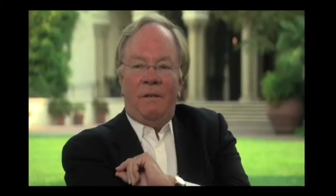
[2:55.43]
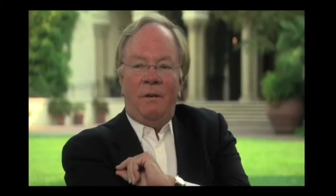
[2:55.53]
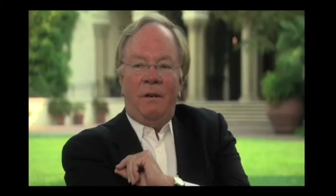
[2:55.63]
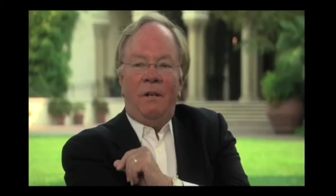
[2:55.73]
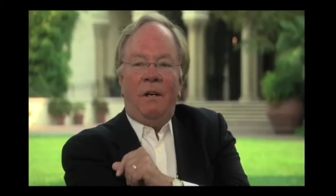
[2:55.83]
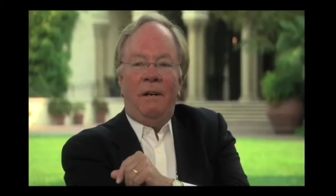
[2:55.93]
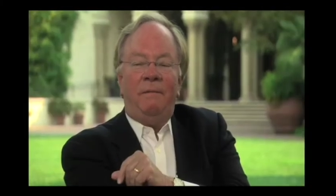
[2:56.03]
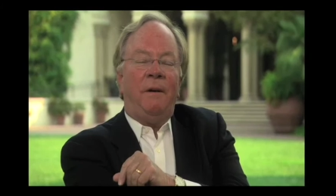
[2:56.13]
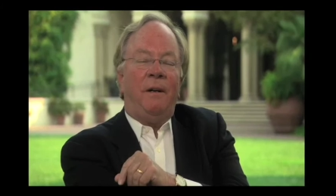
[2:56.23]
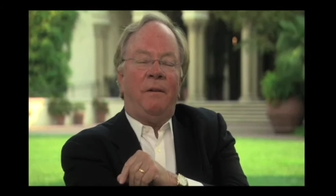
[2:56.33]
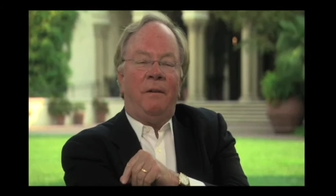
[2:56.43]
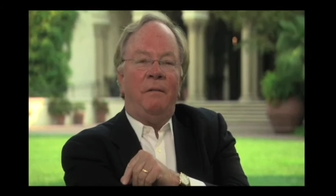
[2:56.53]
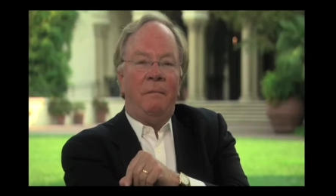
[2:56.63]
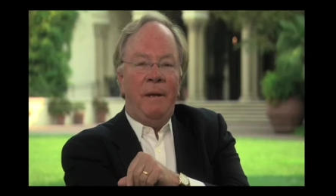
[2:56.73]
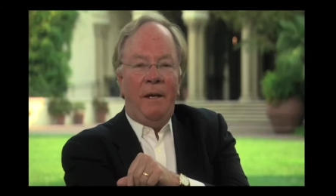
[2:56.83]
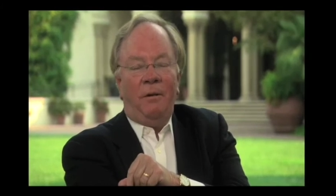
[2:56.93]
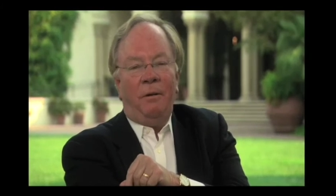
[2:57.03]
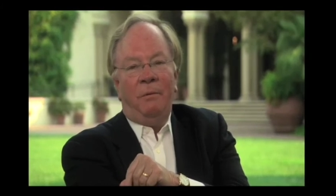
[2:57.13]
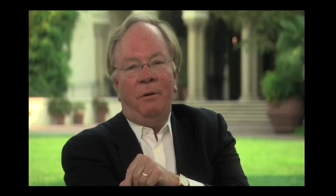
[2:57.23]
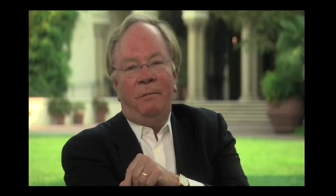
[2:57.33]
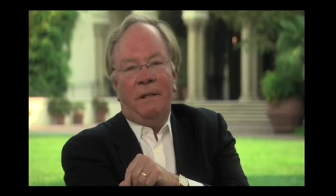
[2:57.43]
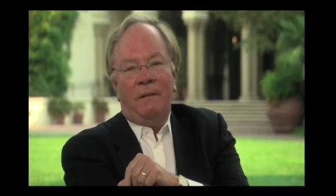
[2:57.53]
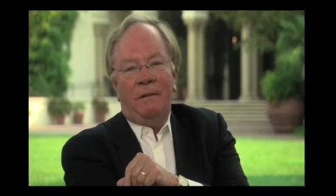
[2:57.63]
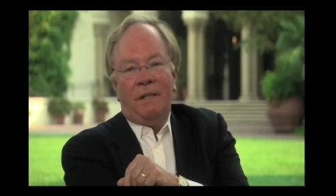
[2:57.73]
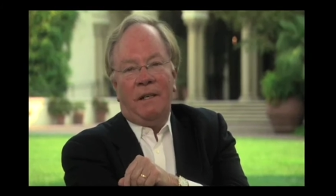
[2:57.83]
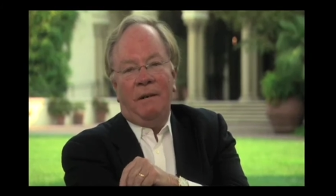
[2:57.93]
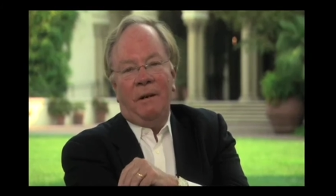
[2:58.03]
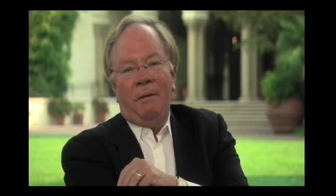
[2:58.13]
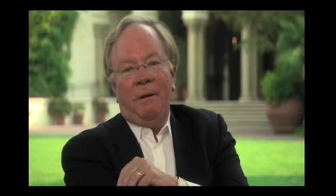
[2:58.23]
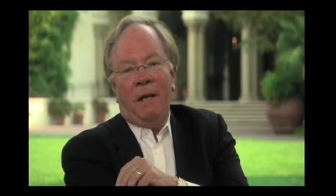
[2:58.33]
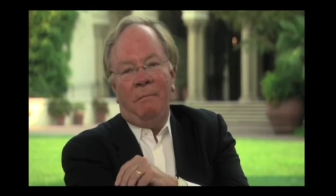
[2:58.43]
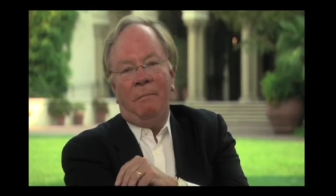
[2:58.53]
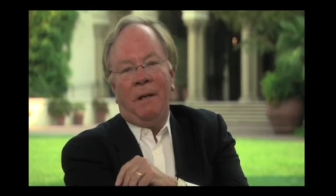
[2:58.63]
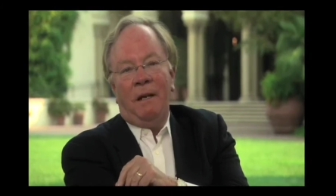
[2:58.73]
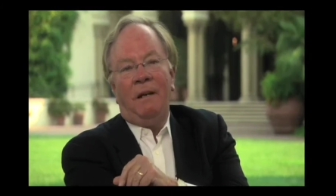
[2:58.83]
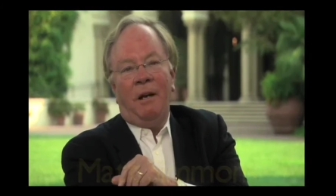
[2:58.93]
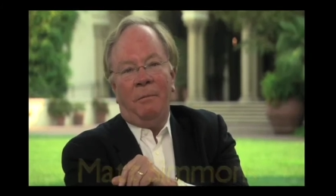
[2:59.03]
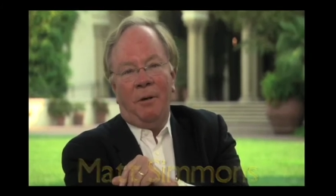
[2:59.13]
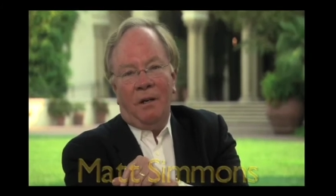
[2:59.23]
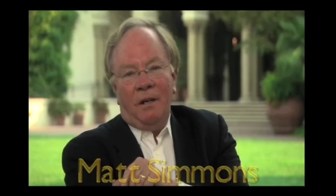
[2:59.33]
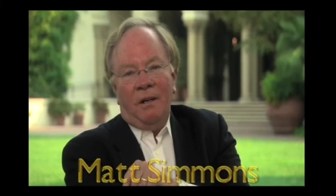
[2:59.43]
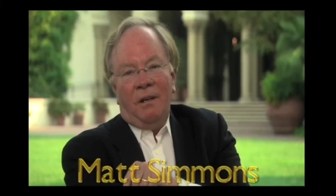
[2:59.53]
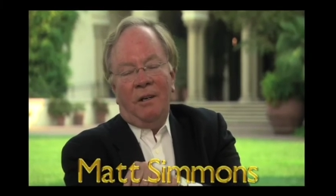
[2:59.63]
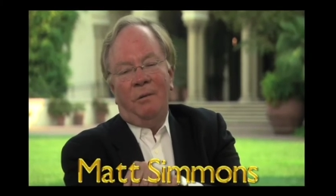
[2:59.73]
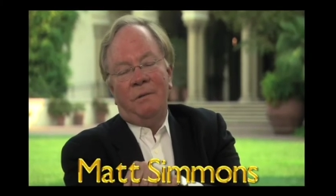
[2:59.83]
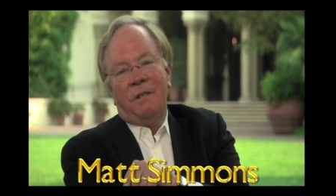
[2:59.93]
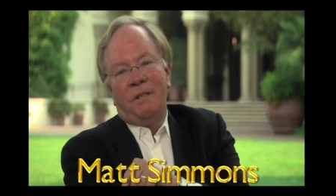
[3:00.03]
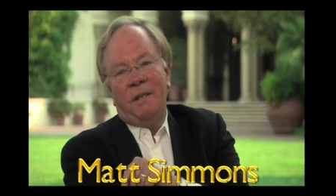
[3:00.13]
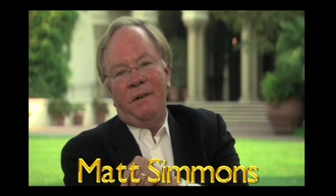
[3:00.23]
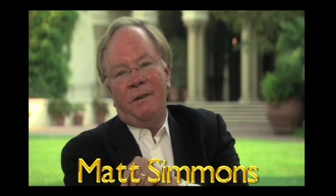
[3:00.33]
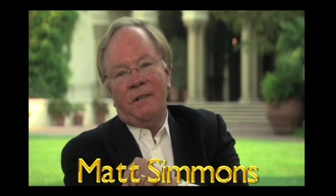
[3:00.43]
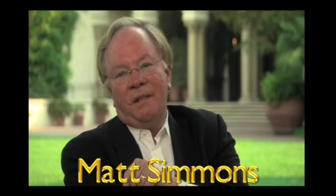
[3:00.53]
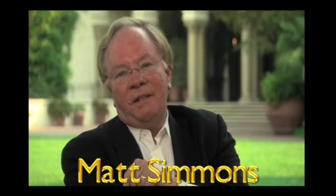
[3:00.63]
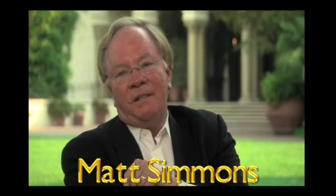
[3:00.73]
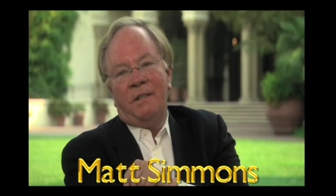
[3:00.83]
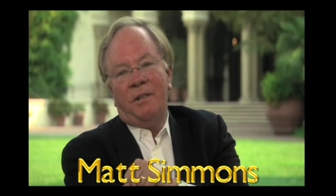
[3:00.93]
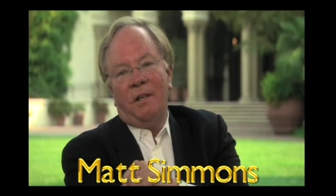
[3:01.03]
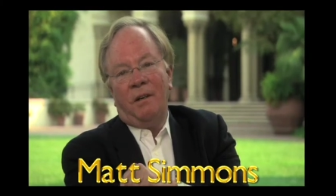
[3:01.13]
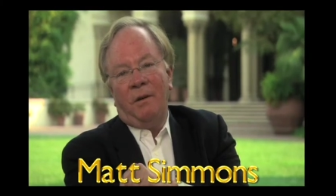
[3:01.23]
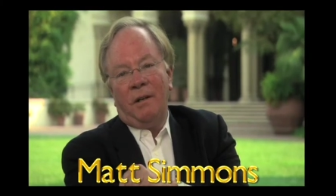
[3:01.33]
sort of godfather of the peak oil movement was a guy named M. King Hubbert, who was a senior scientist at Shell Oil